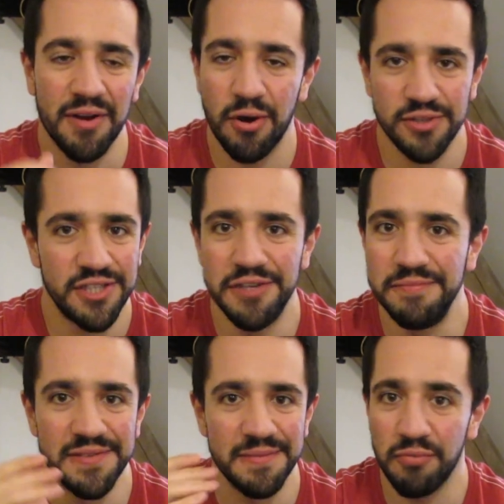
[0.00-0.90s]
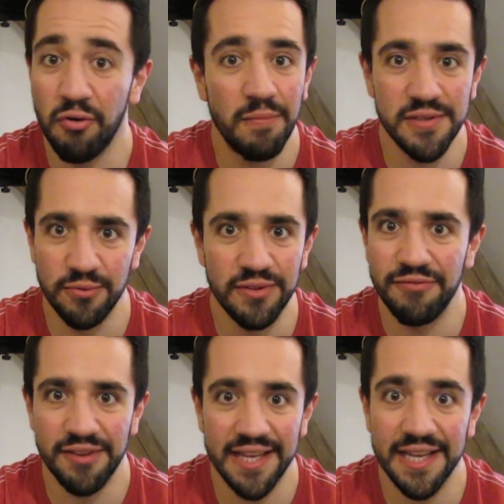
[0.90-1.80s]
costumes and props and all
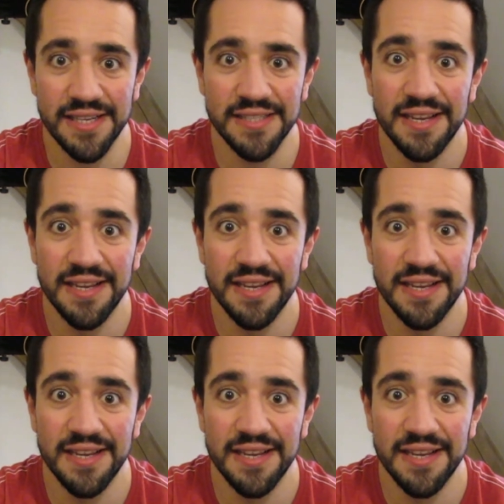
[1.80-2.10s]
different things